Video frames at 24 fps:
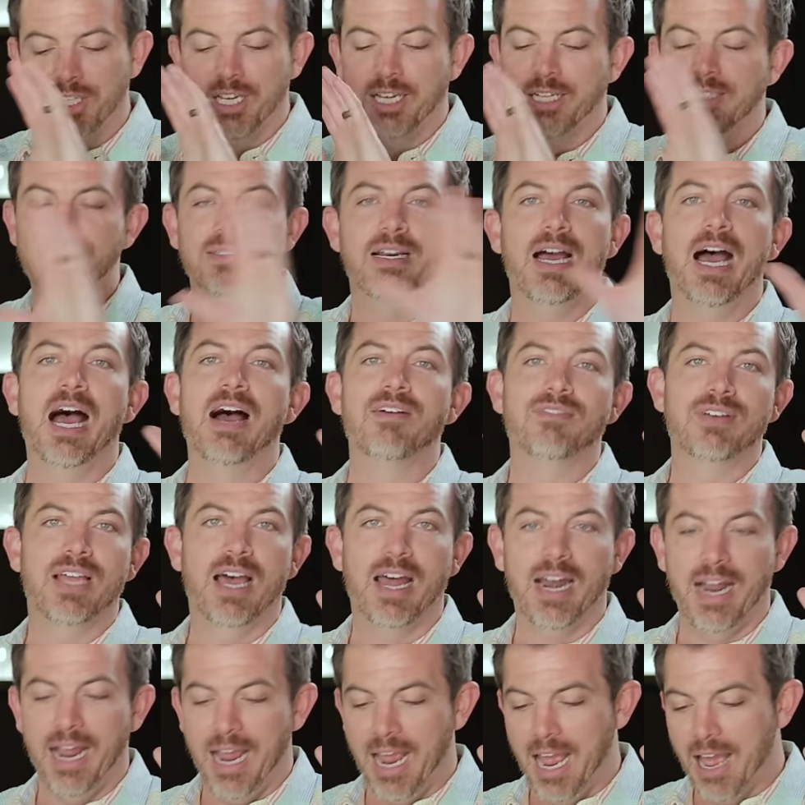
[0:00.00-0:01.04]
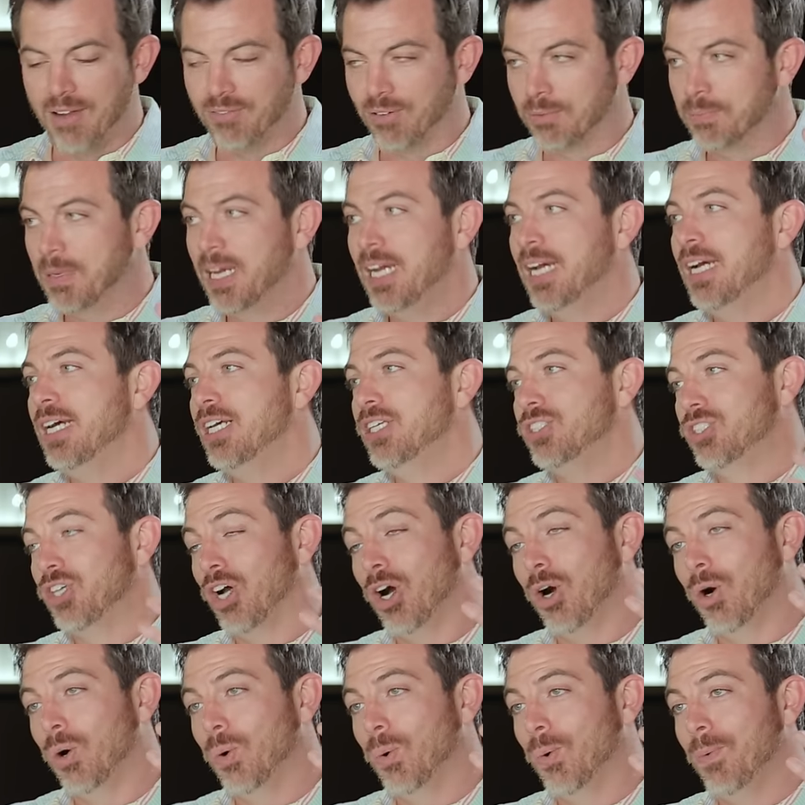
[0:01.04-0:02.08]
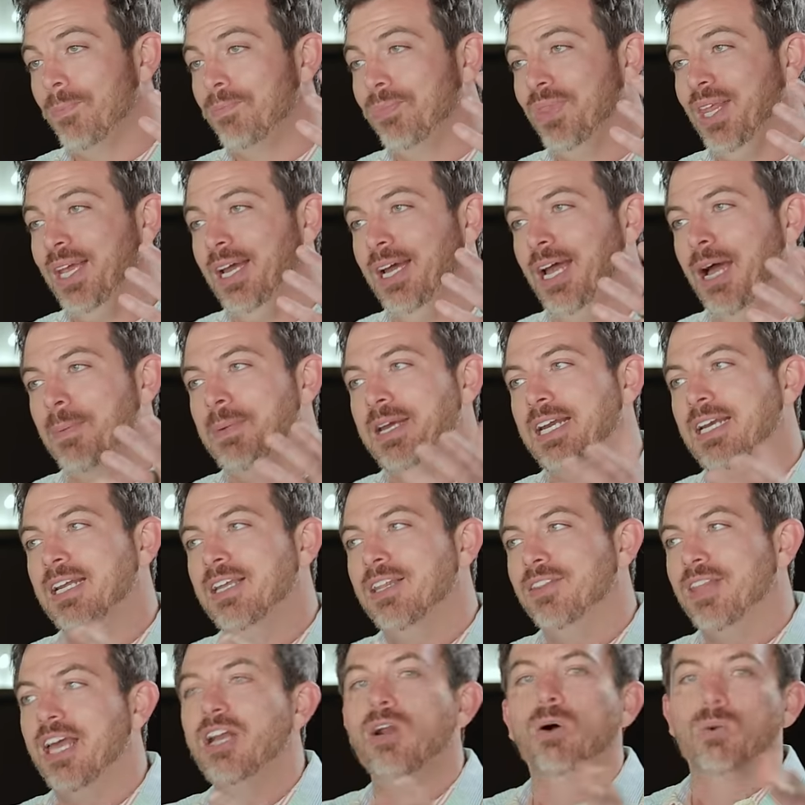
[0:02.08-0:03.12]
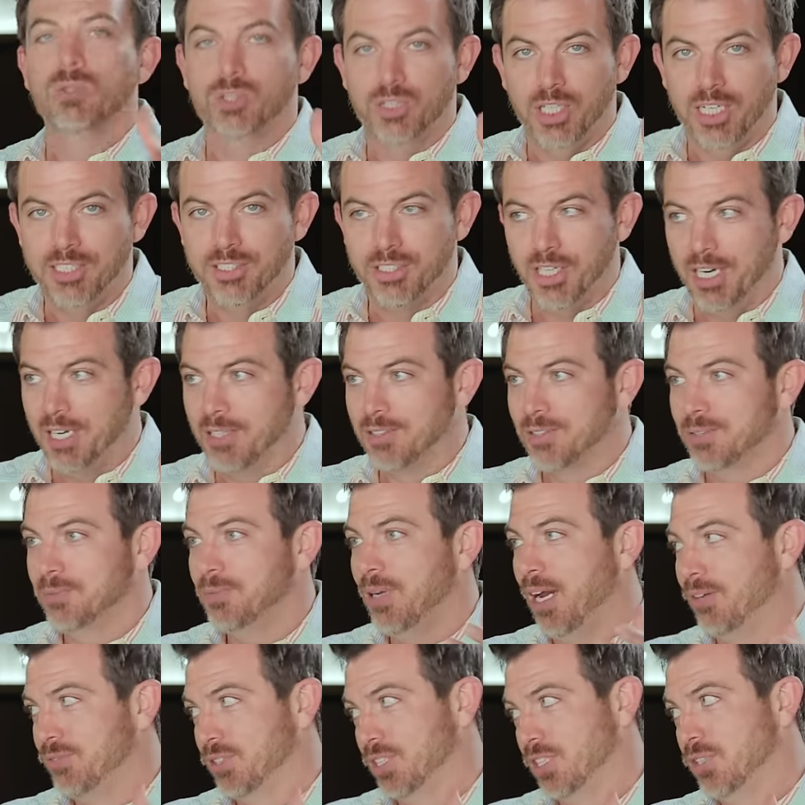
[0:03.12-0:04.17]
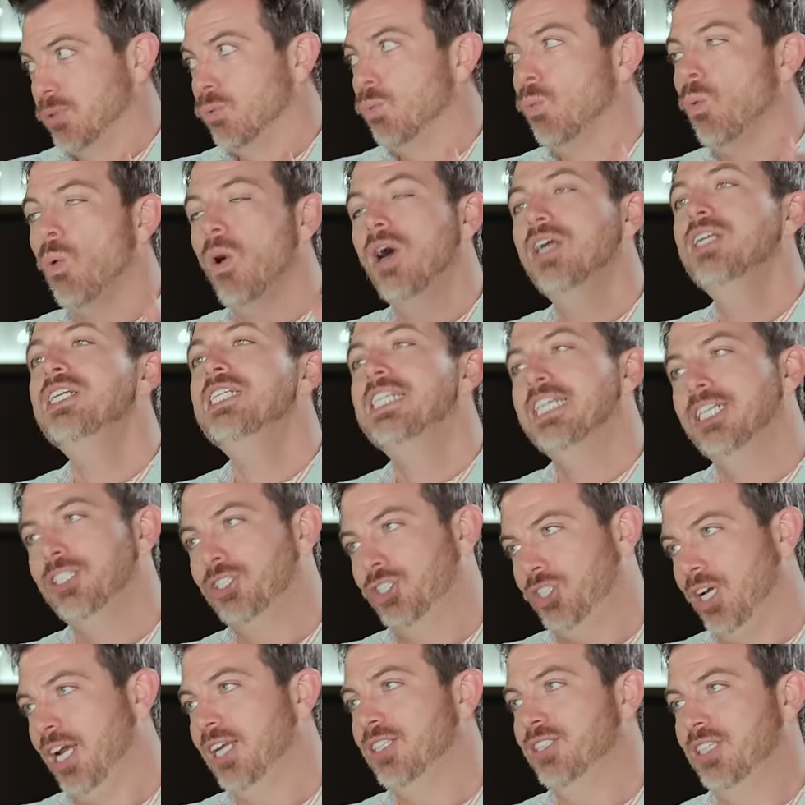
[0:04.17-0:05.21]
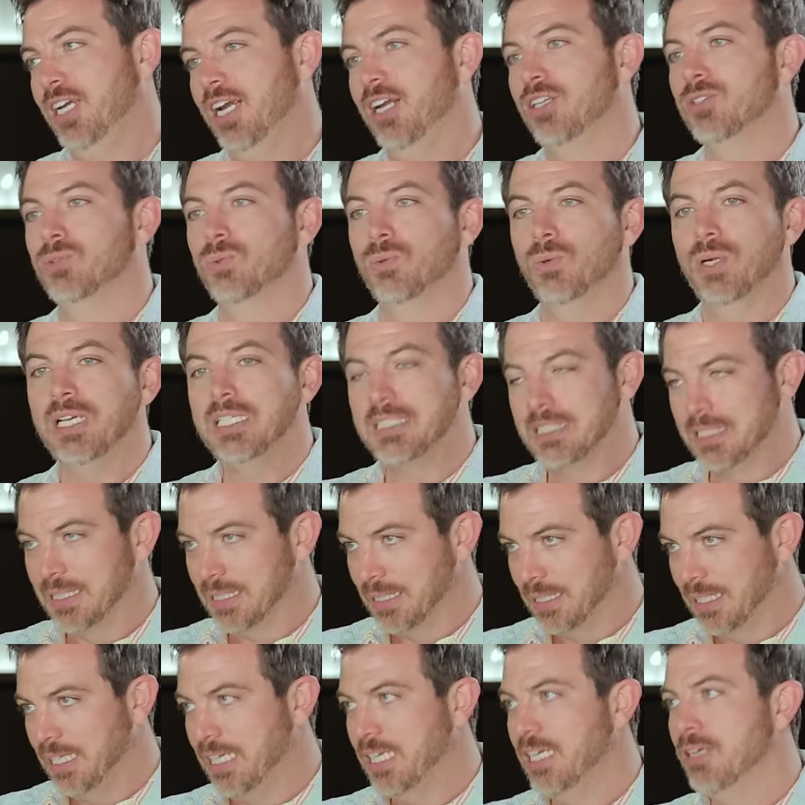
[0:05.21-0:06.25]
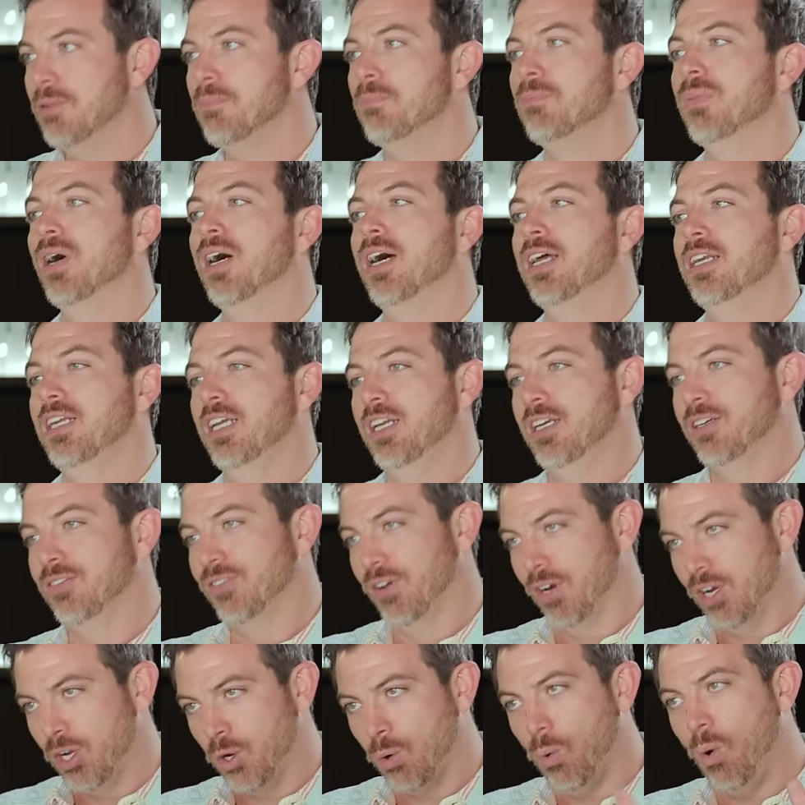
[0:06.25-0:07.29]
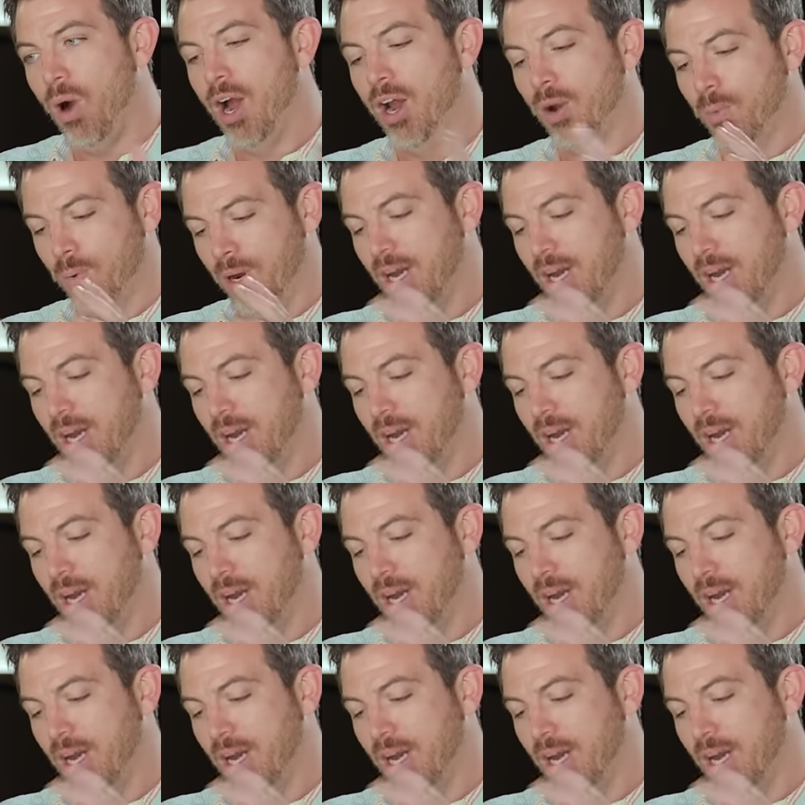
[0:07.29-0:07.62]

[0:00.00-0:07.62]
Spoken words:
said, I've got to have them. So, I mean, they don't change hands, obviously. One did change hands recently, but in a very quiet